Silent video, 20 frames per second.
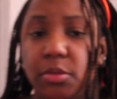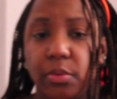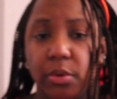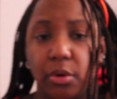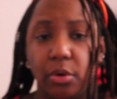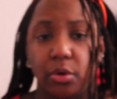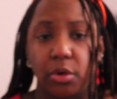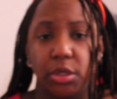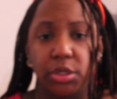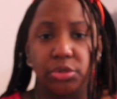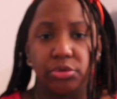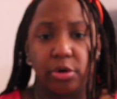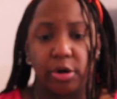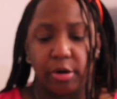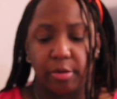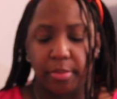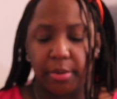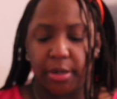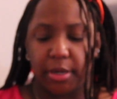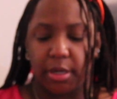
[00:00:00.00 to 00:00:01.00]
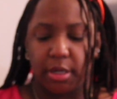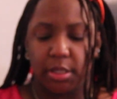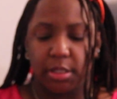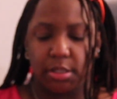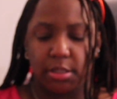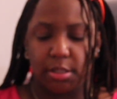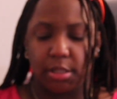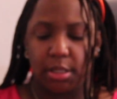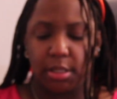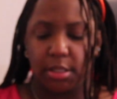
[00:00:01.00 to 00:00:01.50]
for orange strawberry
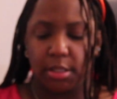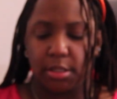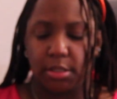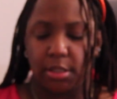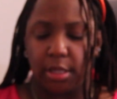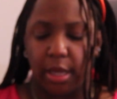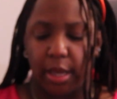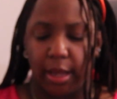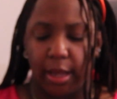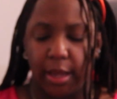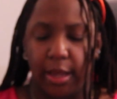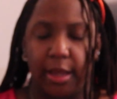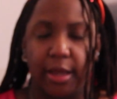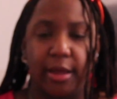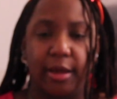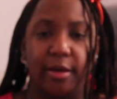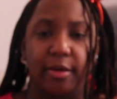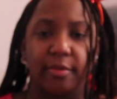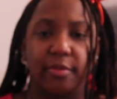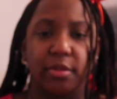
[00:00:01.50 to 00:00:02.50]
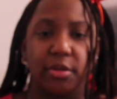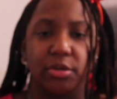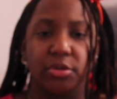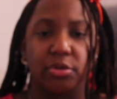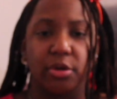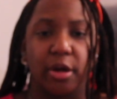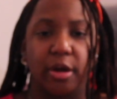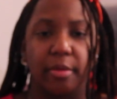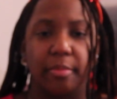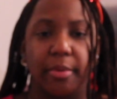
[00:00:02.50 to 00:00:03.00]
scents. I have the
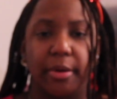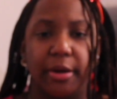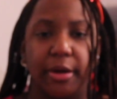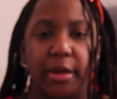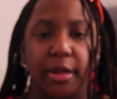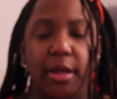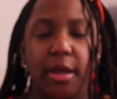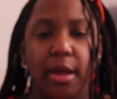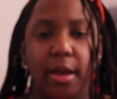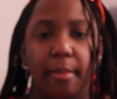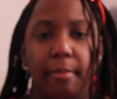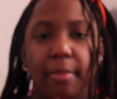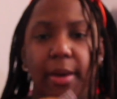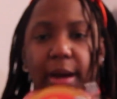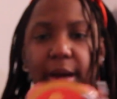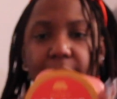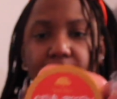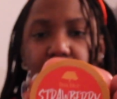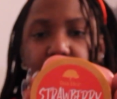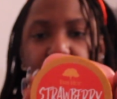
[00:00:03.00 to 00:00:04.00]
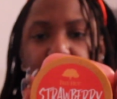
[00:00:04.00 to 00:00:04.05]
strawberry body